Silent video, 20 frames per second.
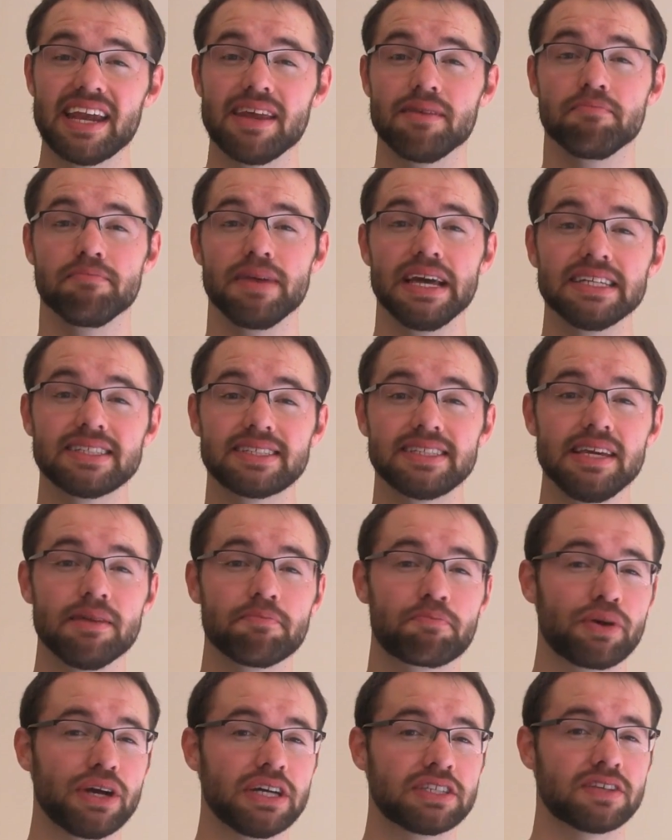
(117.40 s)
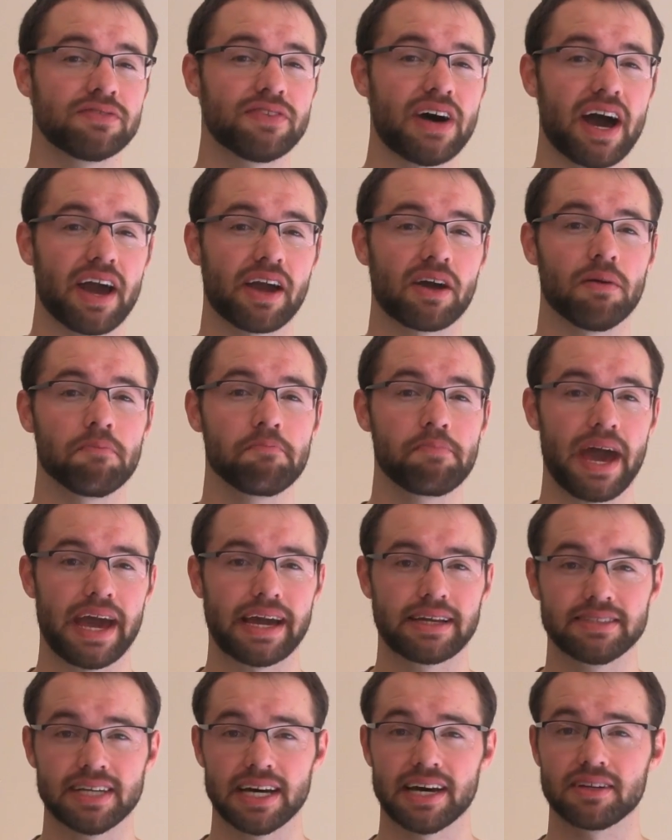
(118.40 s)
an immensely impressive icon
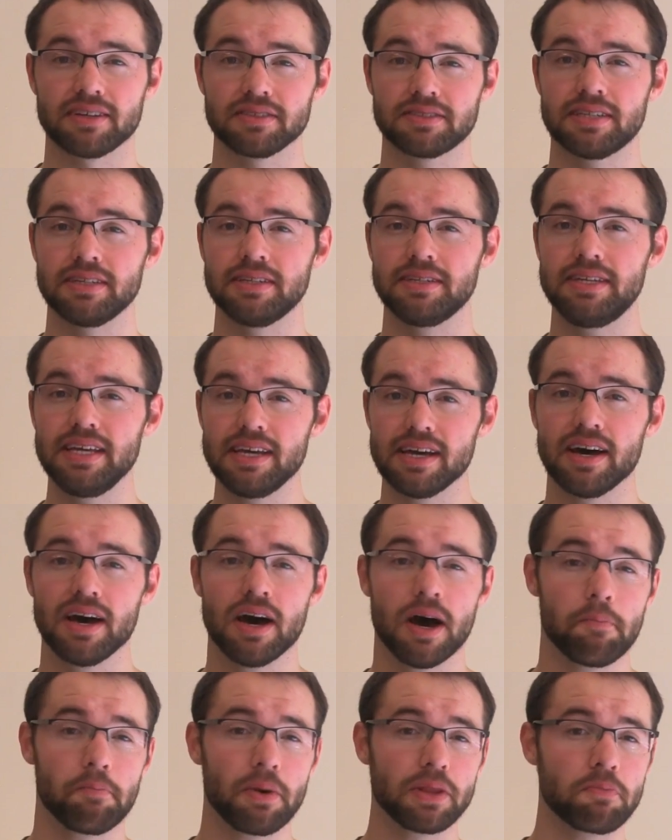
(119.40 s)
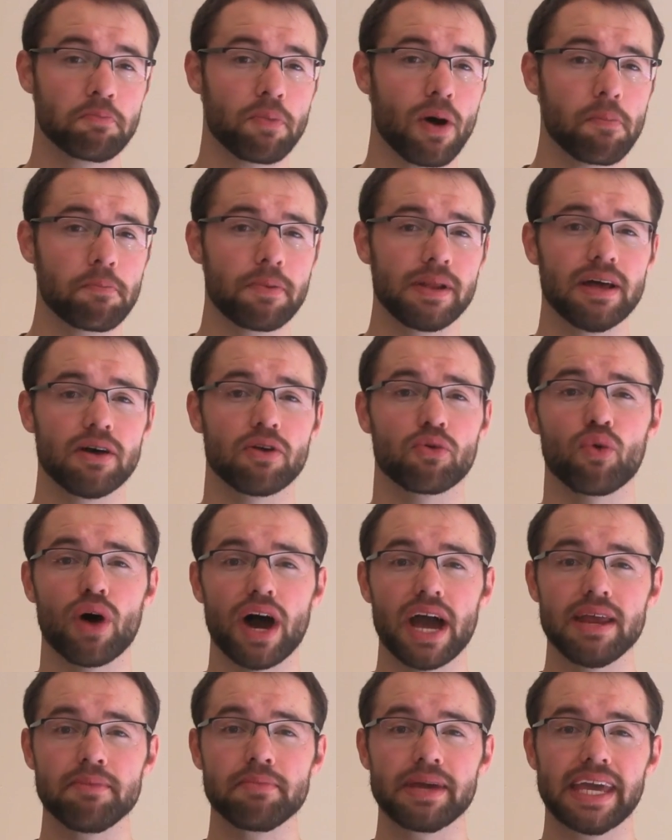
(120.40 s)
pack titled Tendere by the popular
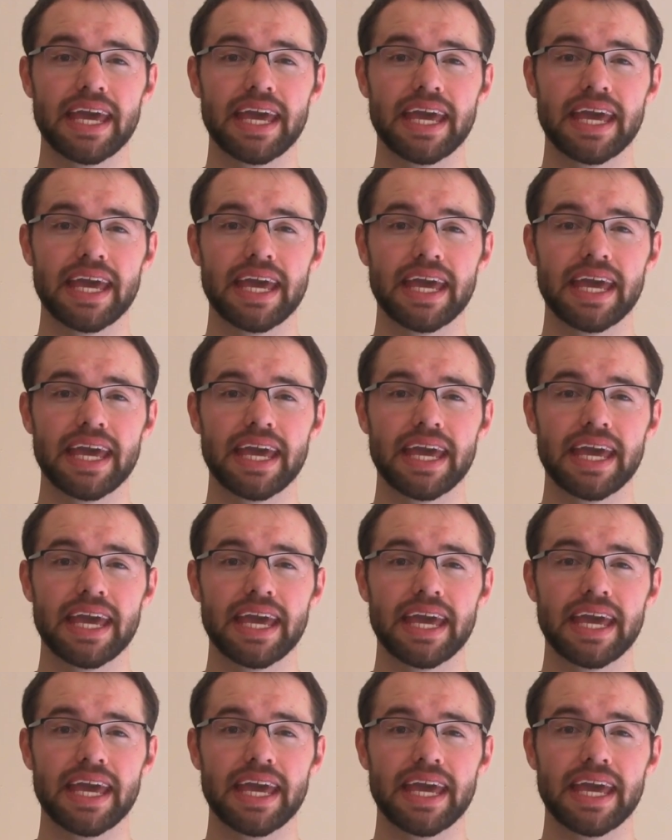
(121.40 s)
Ryan